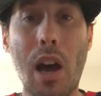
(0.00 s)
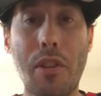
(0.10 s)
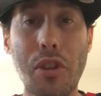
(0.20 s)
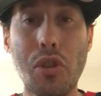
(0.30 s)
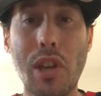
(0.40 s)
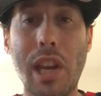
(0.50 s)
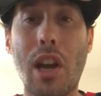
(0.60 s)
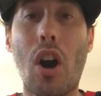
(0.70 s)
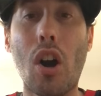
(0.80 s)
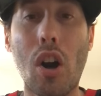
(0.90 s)
unless you're getting
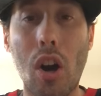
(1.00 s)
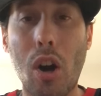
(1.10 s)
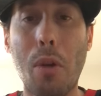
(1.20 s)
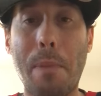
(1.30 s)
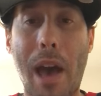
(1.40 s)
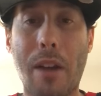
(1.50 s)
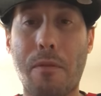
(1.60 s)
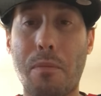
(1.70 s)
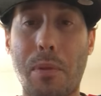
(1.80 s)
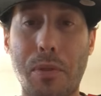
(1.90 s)
a haul back
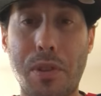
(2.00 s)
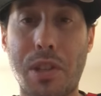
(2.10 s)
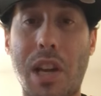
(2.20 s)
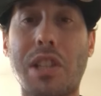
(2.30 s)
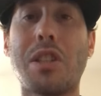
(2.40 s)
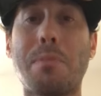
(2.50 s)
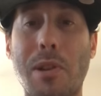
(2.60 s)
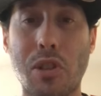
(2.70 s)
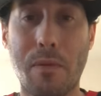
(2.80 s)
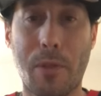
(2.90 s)
for both these guys,
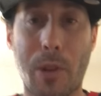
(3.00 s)
especially for